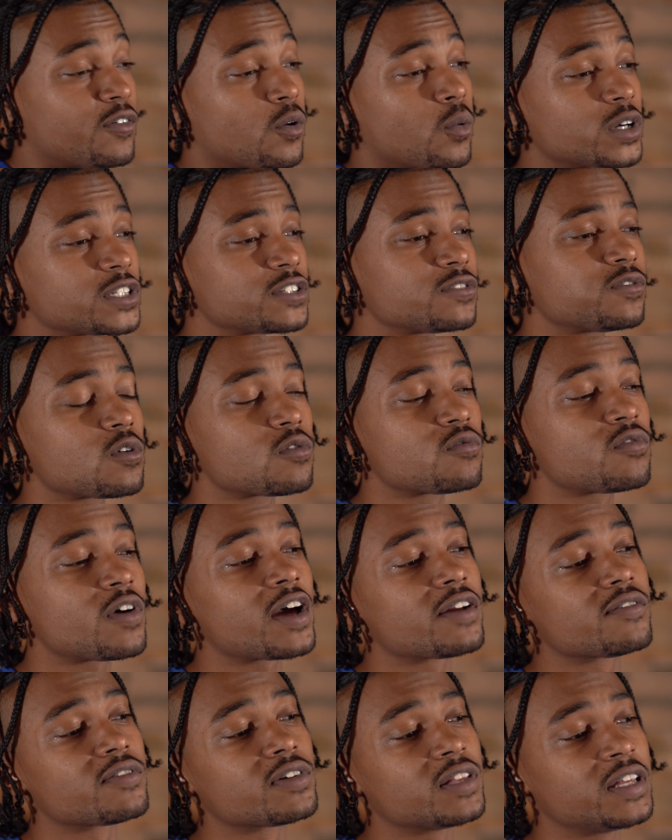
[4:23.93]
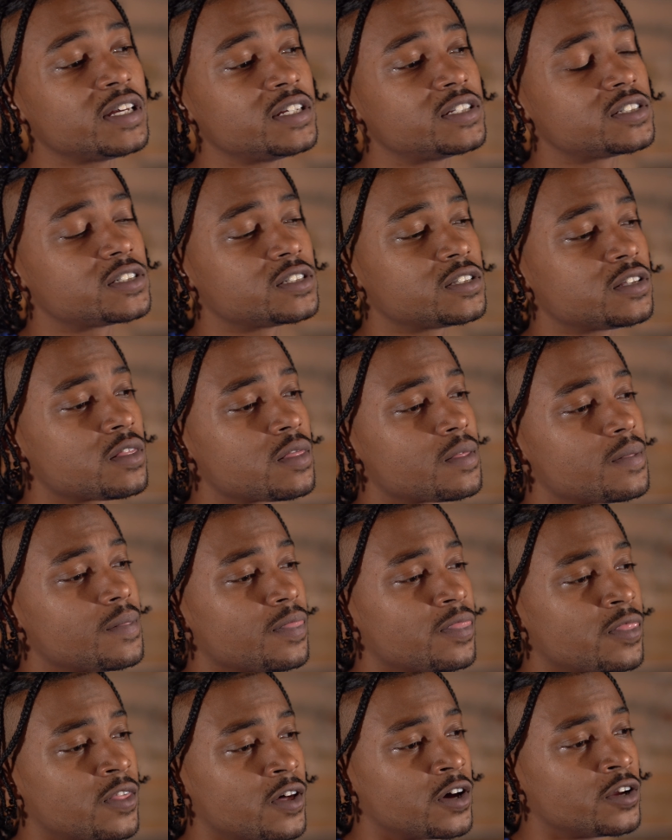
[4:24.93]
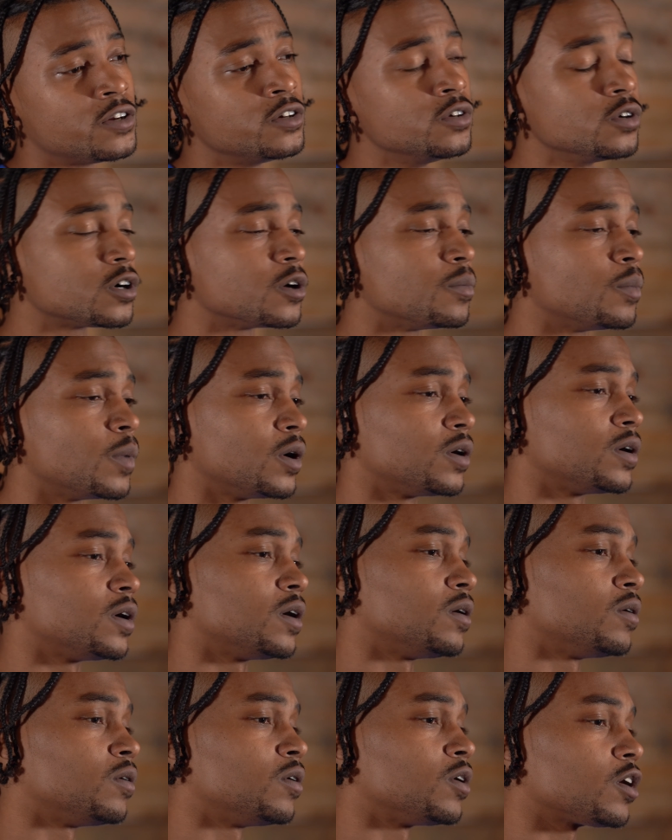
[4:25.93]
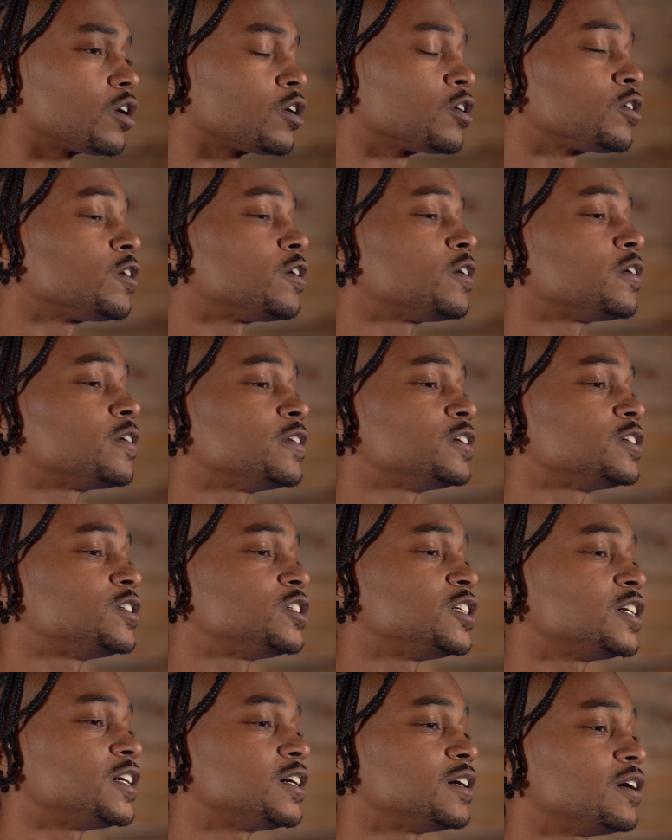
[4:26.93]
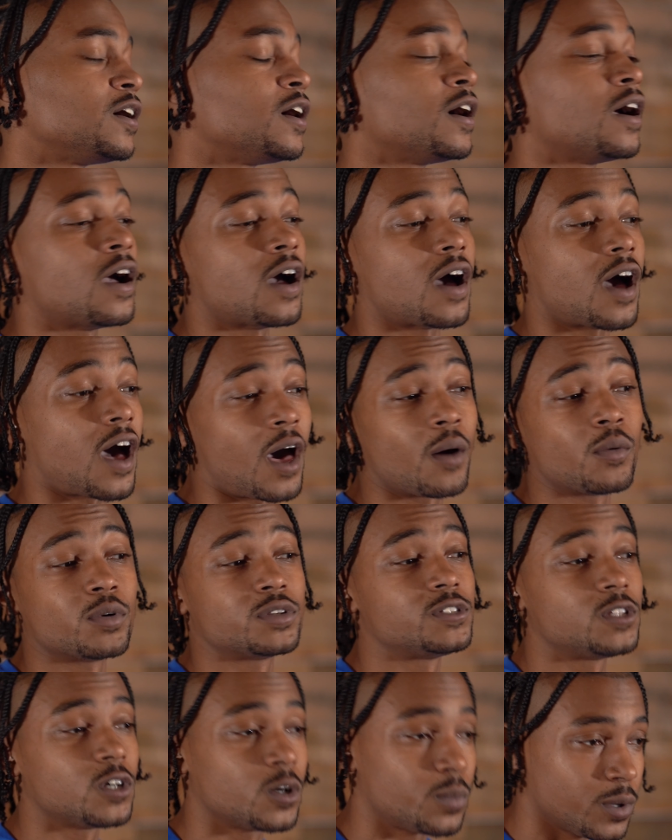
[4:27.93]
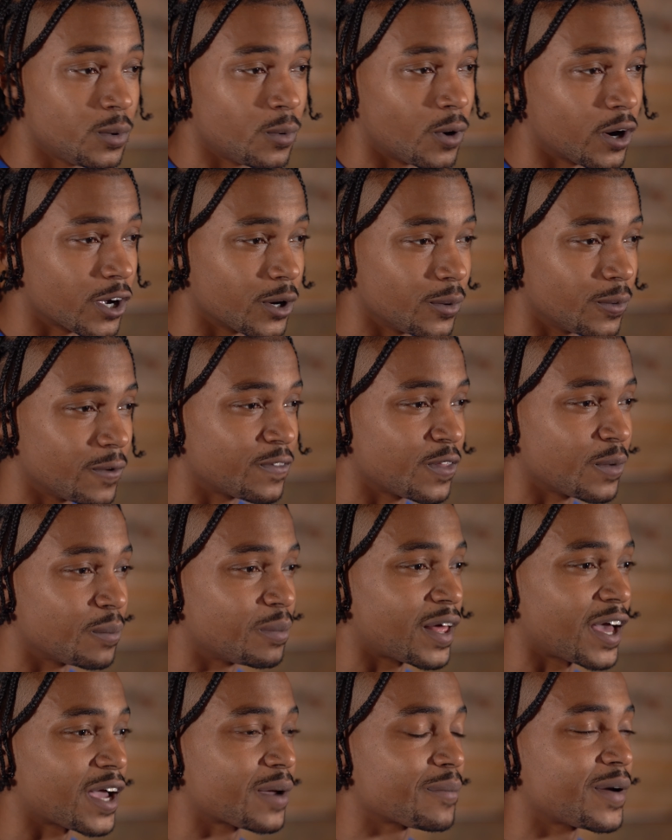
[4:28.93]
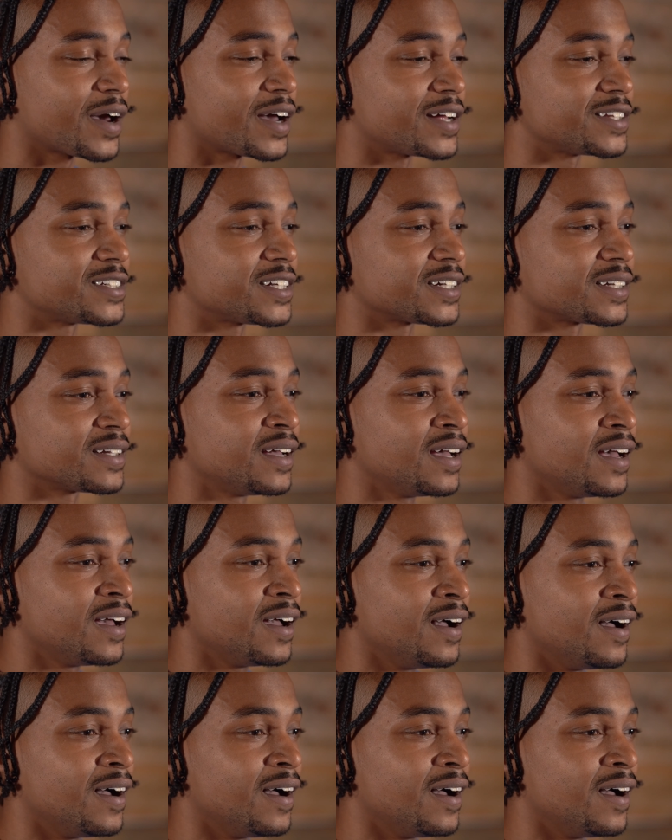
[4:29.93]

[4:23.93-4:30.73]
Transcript: Now, if it wasn't for Red releasing the new Komodo earlier this year, I would still be working with the Blackmagic.